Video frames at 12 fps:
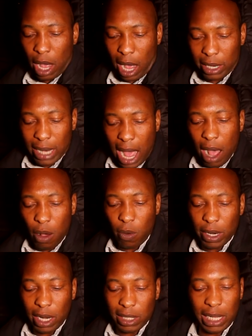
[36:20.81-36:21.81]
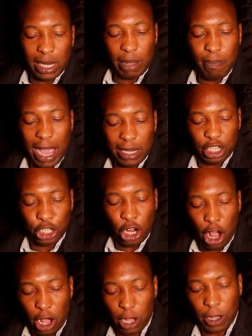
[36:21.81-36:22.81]
And now when I said he made
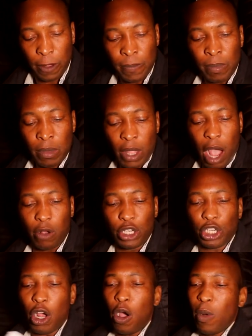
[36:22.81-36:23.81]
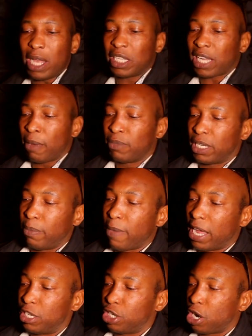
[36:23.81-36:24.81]
shirk, I'll show where Shamsi
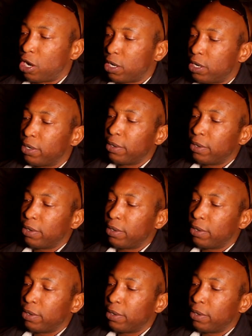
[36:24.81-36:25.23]
made shirk.